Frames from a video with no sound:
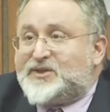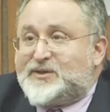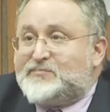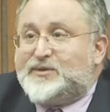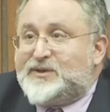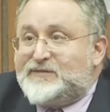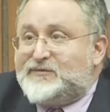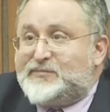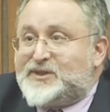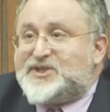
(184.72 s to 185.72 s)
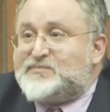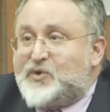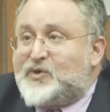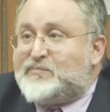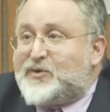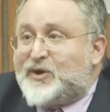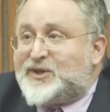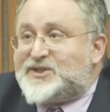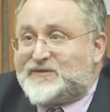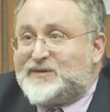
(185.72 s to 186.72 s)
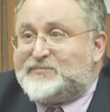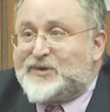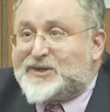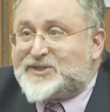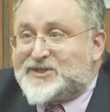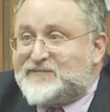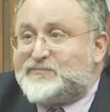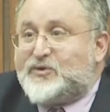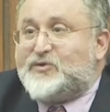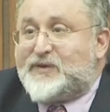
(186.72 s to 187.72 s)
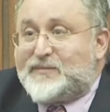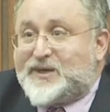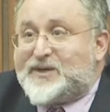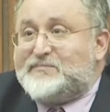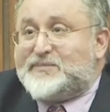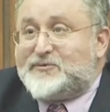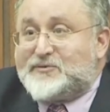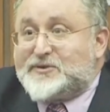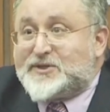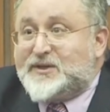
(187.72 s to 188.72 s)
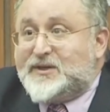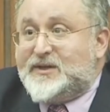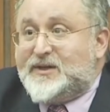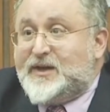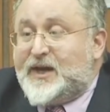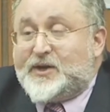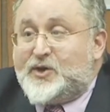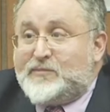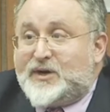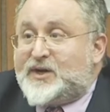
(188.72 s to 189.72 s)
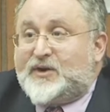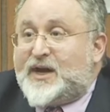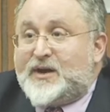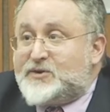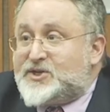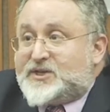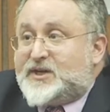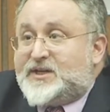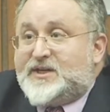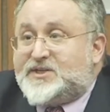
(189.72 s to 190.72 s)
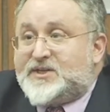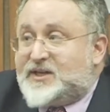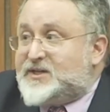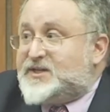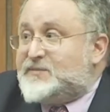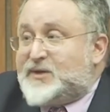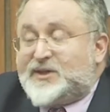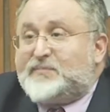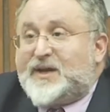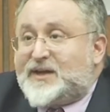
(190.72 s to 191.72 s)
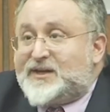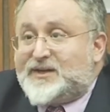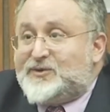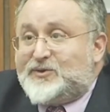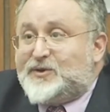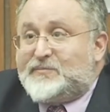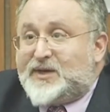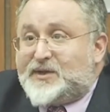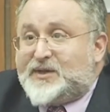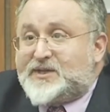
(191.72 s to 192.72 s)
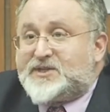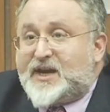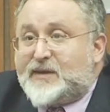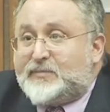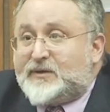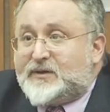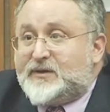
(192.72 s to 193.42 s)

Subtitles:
on unbelievably small parts of the process of programming computers. And nobody on our side needs an 18-month patent in order to make things happen.